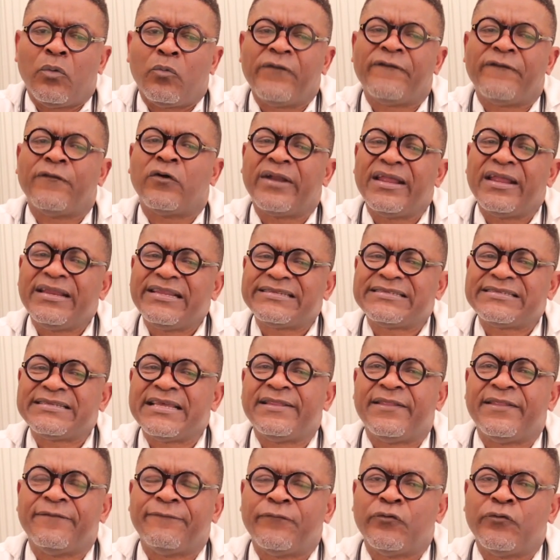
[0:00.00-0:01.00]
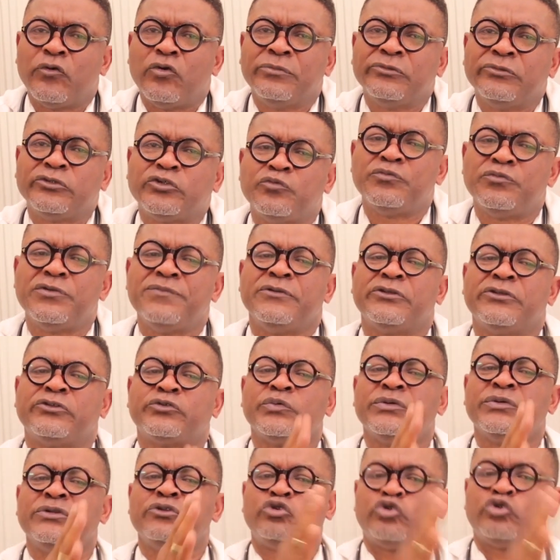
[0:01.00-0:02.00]
We've already said the volume should be
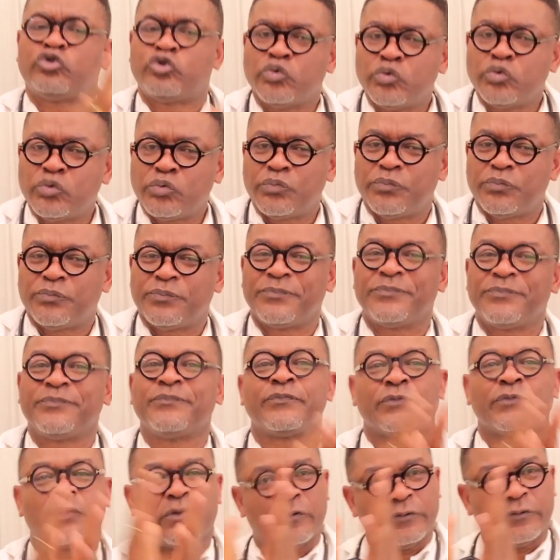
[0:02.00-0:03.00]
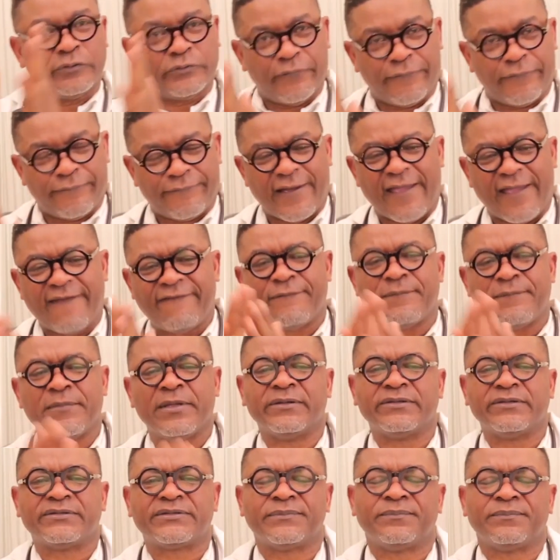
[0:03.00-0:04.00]
between 2 to 5
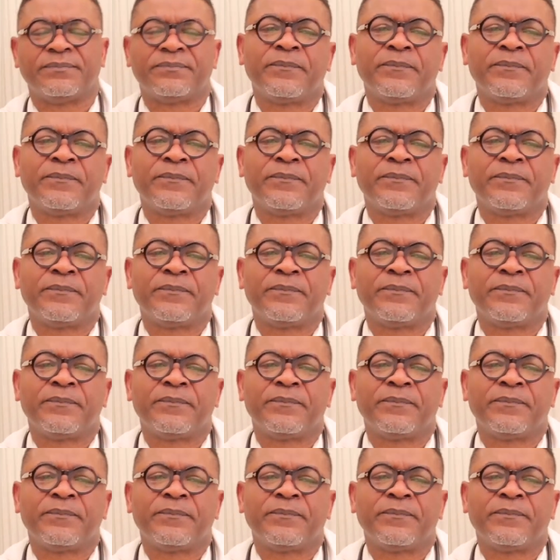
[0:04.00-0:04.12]
mL.